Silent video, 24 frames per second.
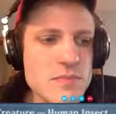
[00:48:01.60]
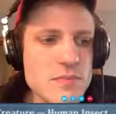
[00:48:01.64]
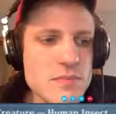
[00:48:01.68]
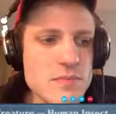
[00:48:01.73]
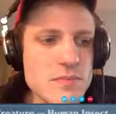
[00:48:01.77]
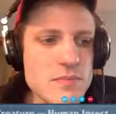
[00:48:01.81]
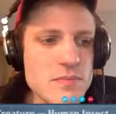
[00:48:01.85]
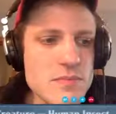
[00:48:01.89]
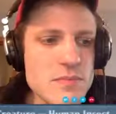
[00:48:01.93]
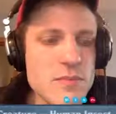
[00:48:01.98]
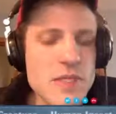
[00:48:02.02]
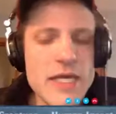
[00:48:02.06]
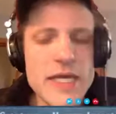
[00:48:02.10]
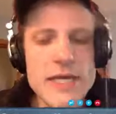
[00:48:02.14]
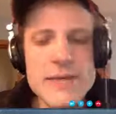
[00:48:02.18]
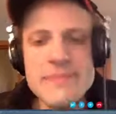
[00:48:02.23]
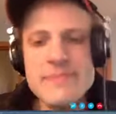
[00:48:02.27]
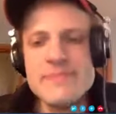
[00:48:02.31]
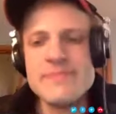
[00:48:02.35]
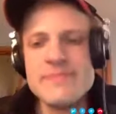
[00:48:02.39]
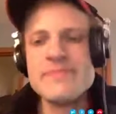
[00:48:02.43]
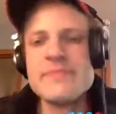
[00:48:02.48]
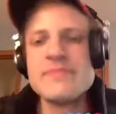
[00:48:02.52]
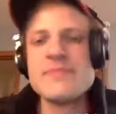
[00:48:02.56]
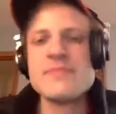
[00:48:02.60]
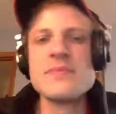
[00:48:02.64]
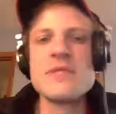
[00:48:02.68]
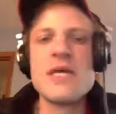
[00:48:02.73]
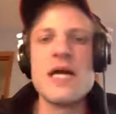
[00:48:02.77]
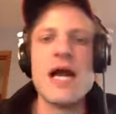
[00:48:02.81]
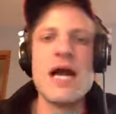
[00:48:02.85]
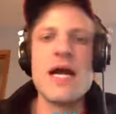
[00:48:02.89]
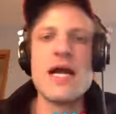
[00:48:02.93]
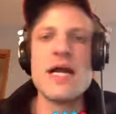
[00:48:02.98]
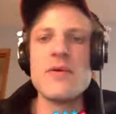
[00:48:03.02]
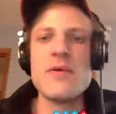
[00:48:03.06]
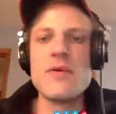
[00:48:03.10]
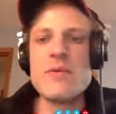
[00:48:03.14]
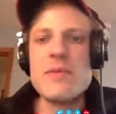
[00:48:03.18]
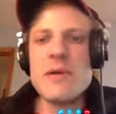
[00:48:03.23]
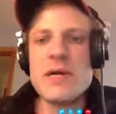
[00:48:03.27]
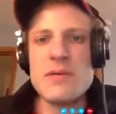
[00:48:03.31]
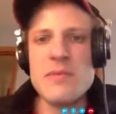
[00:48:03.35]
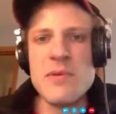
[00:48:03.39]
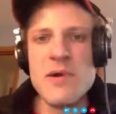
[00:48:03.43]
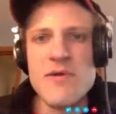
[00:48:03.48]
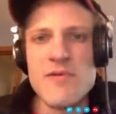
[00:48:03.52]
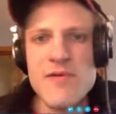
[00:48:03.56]
Yeah. All right, we better
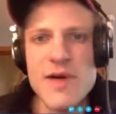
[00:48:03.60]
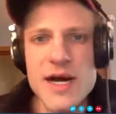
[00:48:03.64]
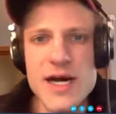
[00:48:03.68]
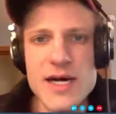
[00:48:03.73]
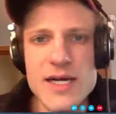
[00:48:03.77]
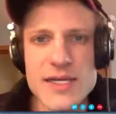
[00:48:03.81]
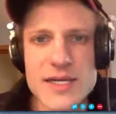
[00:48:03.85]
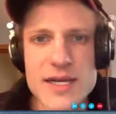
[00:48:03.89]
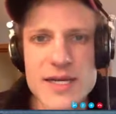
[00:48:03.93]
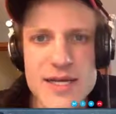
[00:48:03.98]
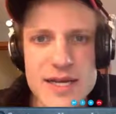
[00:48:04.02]
move on